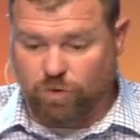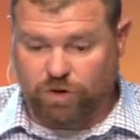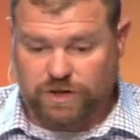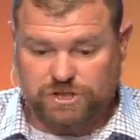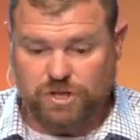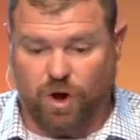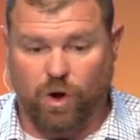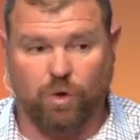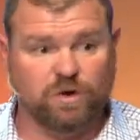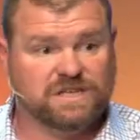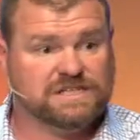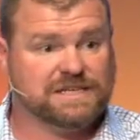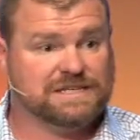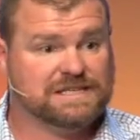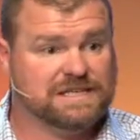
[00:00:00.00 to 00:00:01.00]
word has
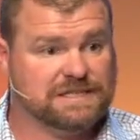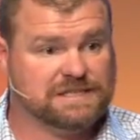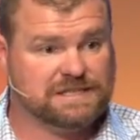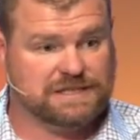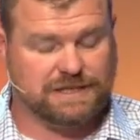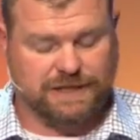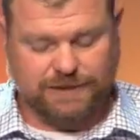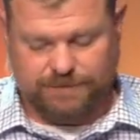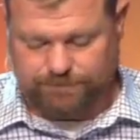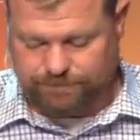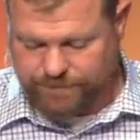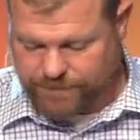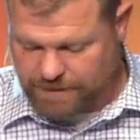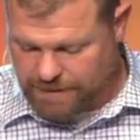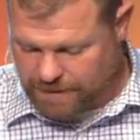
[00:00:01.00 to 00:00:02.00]
always existed.
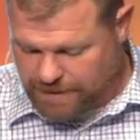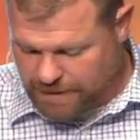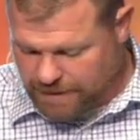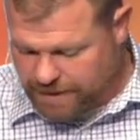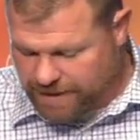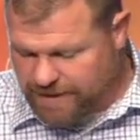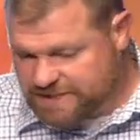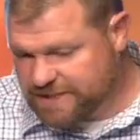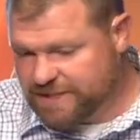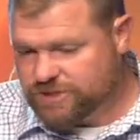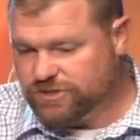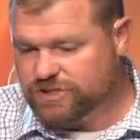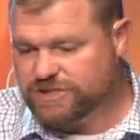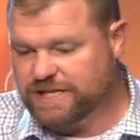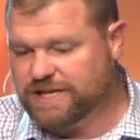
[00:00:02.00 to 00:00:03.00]
And it's
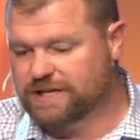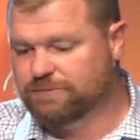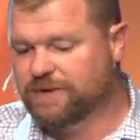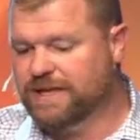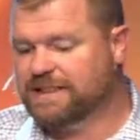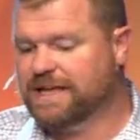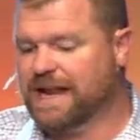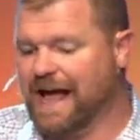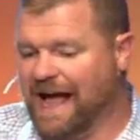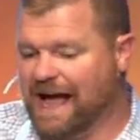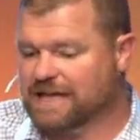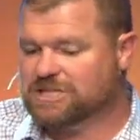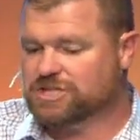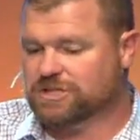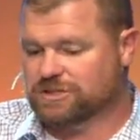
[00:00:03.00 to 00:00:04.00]
interesting to me that
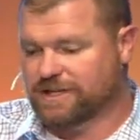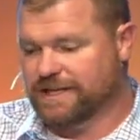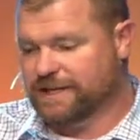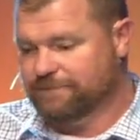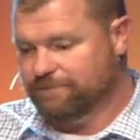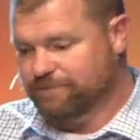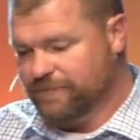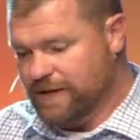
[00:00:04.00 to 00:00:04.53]
actually,